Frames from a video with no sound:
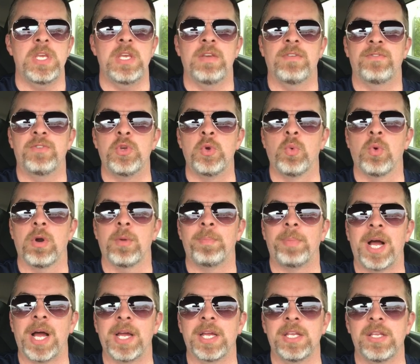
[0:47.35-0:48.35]
if you are
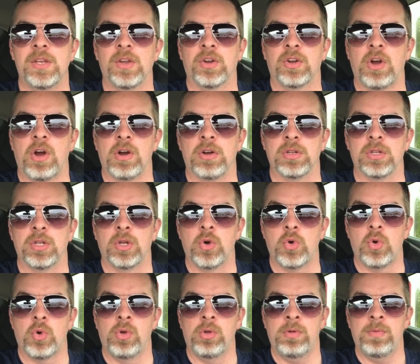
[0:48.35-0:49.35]
buying your car
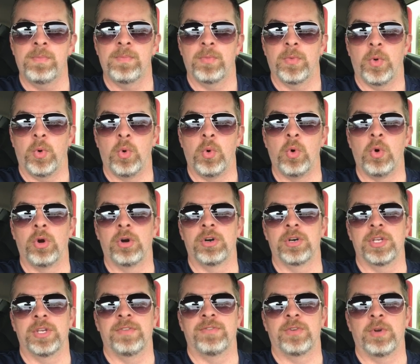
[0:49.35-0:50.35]
local
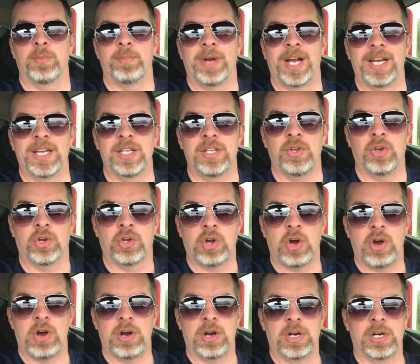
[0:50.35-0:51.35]
or if you're buying your
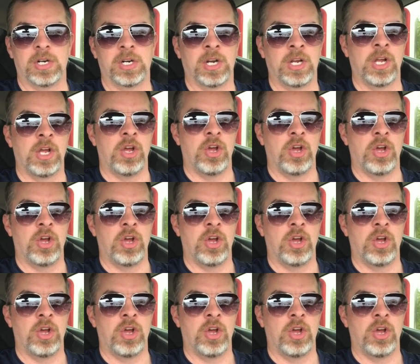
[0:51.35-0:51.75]
car